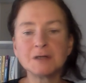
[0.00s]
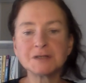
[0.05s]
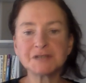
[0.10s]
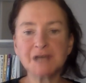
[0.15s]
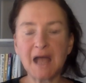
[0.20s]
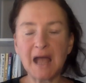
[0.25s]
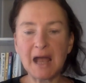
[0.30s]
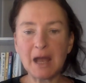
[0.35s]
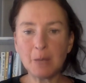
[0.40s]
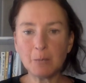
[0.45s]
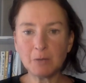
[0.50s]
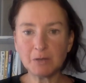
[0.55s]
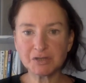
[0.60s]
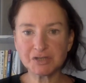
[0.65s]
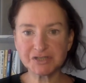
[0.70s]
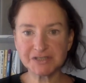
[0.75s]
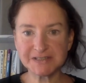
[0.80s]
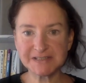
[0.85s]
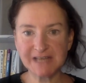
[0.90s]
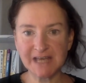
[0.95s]
So how
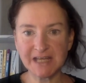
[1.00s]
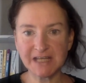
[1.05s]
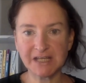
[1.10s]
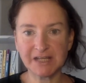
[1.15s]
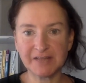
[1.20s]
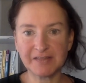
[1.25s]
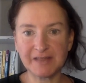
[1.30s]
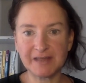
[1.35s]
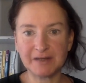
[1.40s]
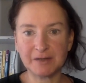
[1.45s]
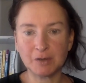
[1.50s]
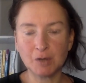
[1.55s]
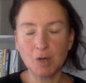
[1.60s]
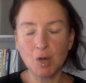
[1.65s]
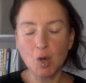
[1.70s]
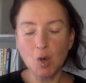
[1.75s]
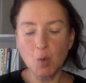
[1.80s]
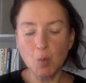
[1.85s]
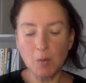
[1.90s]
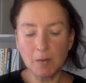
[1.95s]
much to take then?
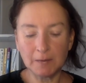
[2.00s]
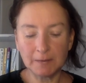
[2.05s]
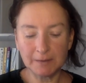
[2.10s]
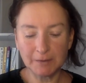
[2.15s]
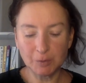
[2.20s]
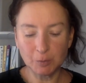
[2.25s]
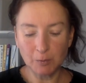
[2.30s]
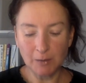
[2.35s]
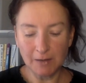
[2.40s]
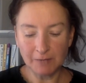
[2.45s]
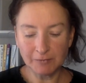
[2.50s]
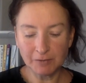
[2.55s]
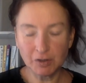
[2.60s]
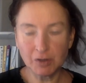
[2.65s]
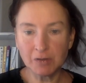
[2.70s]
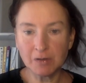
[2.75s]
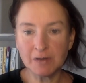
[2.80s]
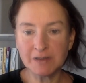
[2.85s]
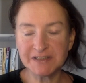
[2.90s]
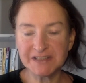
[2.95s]
Well, you'll have a
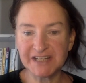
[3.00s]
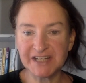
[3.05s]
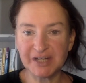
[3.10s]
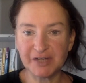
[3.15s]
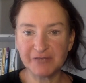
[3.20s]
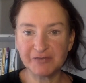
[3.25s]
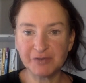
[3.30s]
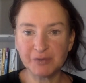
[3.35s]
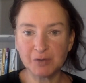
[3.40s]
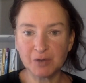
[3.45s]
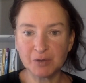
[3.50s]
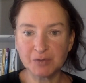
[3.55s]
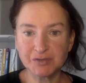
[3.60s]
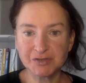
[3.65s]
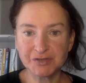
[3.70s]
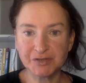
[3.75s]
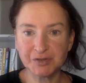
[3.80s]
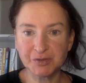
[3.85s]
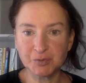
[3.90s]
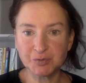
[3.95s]
good idea if you go
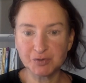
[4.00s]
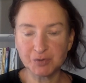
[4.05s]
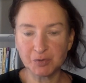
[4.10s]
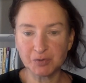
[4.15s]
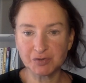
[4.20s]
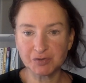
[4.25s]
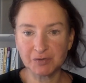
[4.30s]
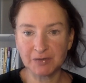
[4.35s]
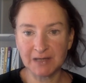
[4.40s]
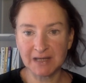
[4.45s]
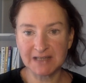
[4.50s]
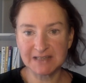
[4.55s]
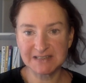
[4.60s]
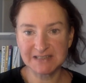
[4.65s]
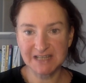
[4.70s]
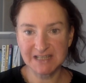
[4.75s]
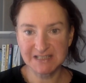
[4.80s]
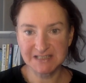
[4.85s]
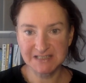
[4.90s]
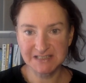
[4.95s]
to your doctor and get
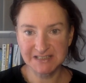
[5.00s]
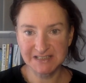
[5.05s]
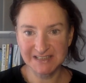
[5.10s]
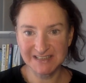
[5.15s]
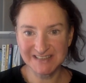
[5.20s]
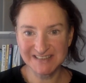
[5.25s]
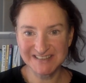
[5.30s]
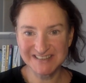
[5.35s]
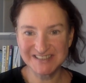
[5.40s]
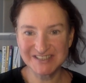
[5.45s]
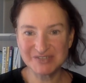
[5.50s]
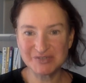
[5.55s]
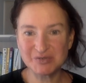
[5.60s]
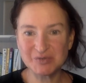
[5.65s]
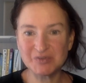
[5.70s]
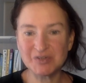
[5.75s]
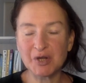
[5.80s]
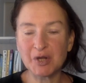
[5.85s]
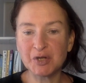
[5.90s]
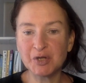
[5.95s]
tested.
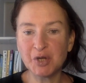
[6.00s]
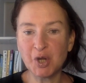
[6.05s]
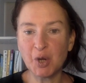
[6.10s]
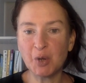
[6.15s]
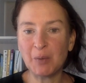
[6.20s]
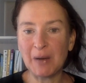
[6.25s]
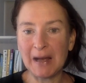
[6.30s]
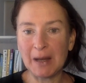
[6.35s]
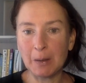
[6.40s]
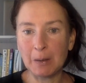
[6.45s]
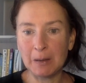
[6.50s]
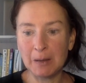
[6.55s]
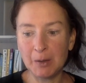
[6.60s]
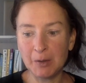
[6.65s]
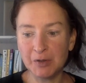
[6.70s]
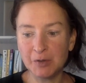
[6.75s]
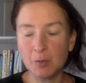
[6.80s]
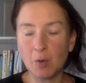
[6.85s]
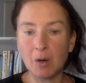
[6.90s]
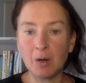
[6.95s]
You'll know how low
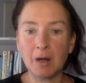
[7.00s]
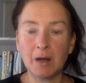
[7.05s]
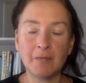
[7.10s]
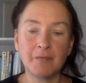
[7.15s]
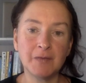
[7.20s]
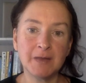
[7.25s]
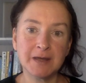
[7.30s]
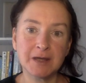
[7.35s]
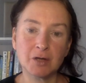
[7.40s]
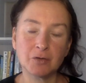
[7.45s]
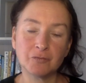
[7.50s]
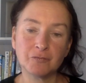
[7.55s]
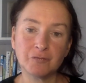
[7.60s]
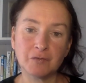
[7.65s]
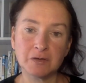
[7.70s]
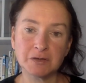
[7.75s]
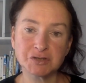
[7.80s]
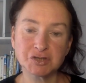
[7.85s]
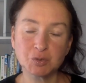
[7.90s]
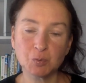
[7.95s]
you are and they can
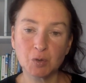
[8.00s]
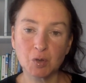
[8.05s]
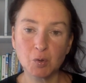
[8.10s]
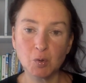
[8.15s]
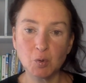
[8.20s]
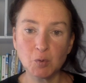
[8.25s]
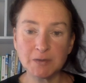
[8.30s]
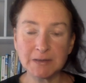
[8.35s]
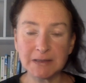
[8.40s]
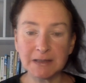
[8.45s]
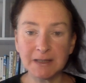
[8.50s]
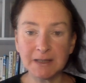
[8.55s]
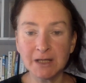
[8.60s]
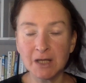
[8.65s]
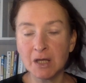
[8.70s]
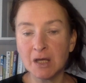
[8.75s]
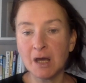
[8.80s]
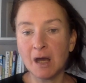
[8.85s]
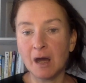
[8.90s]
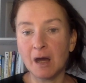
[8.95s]
advise you accordingly.
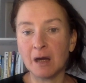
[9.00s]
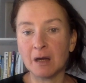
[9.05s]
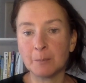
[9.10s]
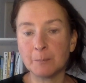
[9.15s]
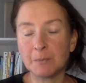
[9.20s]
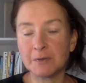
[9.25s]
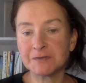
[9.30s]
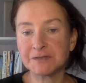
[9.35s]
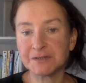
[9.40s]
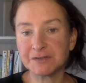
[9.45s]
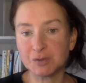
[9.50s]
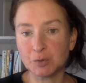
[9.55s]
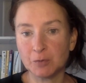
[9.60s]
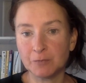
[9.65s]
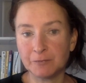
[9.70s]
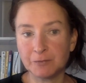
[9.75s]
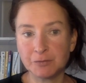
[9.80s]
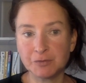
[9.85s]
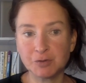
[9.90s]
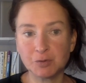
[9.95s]
Ditto
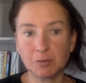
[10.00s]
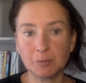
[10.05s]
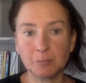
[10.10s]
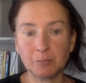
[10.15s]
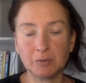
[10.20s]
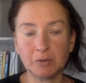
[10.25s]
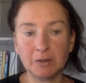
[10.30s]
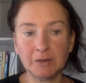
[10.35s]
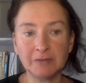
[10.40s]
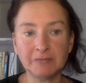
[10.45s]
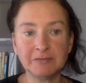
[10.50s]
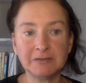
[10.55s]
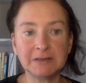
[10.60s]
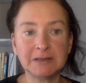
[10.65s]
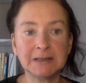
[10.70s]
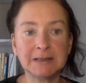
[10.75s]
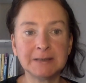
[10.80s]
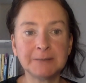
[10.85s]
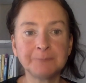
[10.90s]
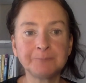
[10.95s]
if you do it
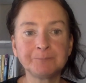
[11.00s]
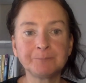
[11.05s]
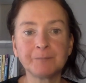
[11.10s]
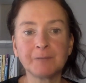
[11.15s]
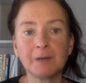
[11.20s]
privately.